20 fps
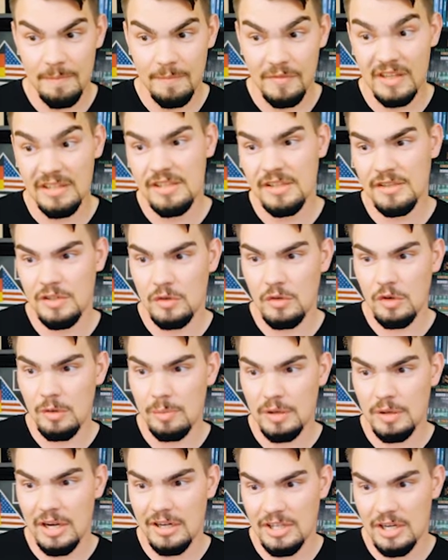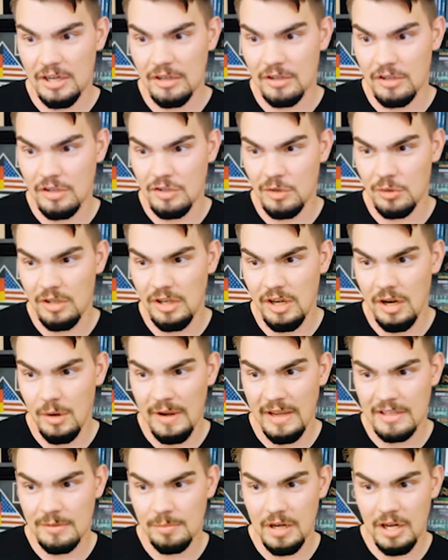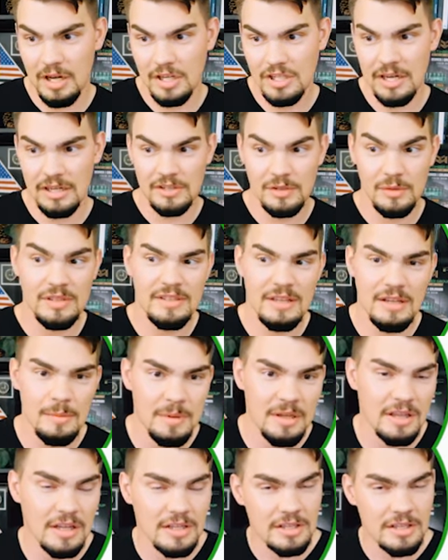This is a cool project, the Julia West project. So it's going to be the